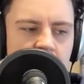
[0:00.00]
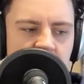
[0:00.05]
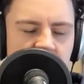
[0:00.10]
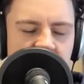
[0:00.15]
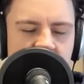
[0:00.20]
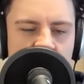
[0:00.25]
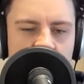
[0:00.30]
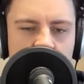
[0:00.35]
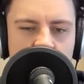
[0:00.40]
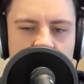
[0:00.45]

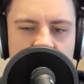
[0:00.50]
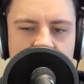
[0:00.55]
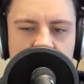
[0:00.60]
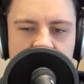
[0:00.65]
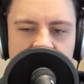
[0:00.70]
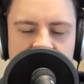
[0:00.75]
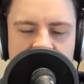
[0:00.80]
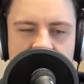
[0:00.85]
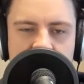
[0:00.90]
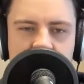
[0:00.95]
So when it
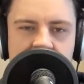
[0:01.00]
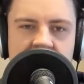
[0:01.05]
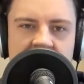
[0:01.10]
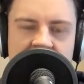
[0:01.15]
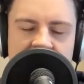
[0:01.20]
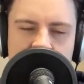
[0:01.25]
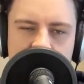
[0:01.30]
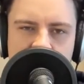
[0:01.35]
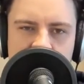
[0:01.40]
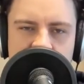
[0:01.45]
was announced that
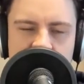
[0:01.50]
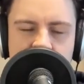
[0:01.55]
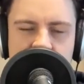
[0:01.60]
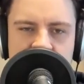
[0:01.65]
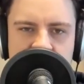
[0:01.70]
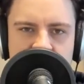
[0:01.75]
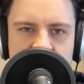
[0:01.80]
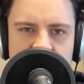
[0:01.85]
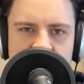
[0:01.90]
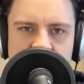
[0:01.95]
he was going to be
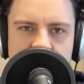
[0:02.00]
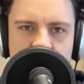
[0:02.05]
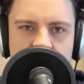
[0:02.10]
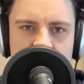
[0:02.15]
directing